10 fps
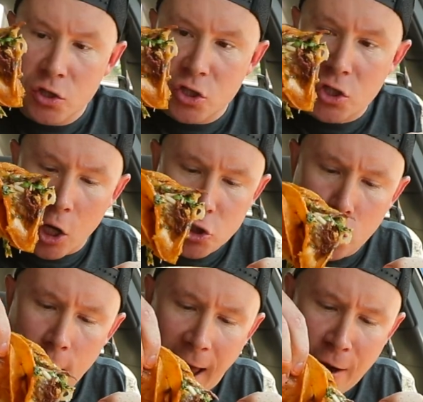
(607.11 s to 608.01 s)
Such
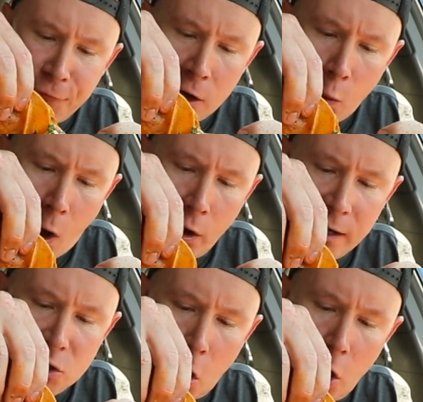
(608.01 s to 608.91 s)
good effing
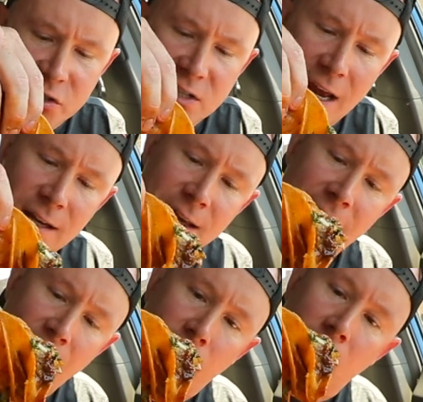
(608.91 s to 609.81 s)
quality, it's all staying
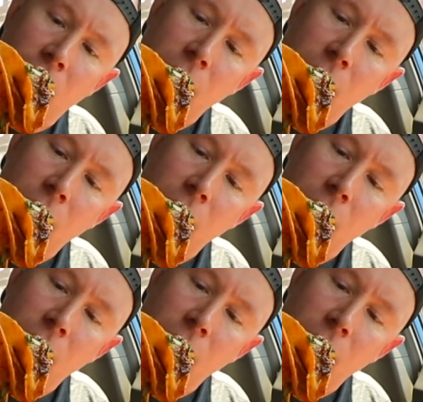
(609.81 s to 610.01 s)
together.